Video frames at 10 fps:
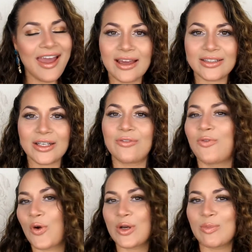at
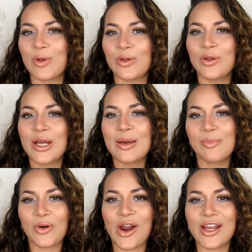affordable
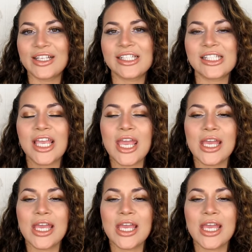price,